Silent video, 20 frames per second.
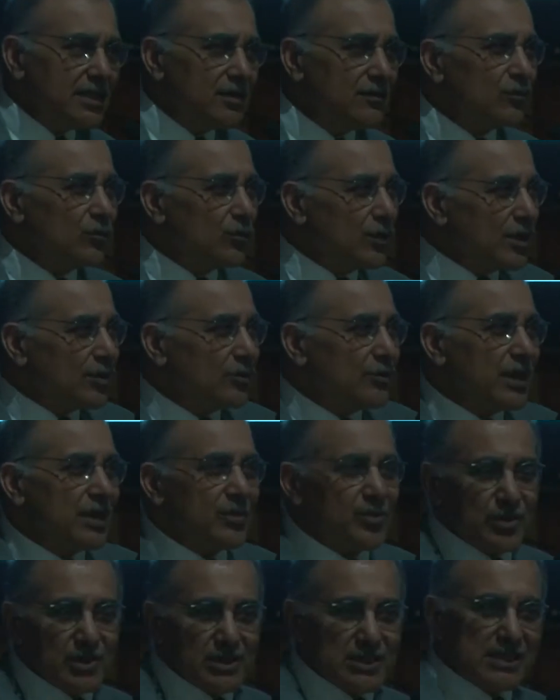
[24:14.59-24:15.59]
of what
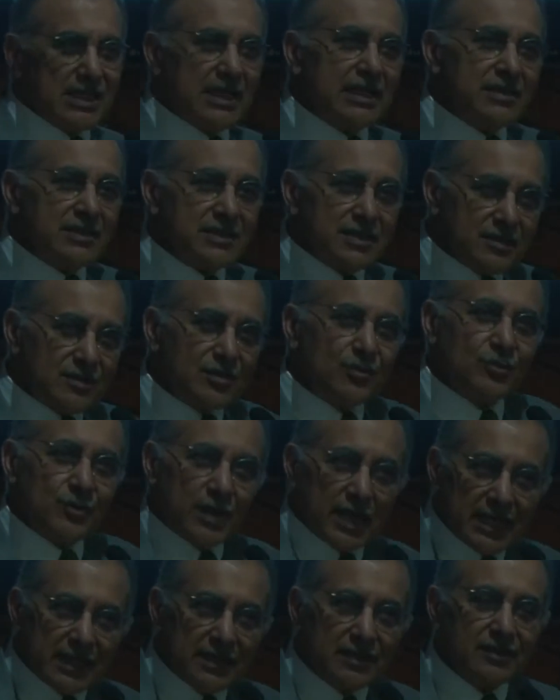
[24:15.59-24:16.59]
represents the
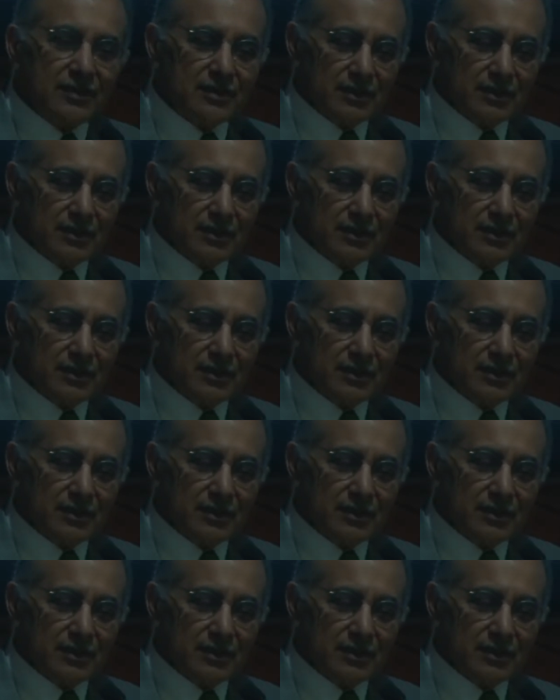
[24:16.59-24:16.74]
right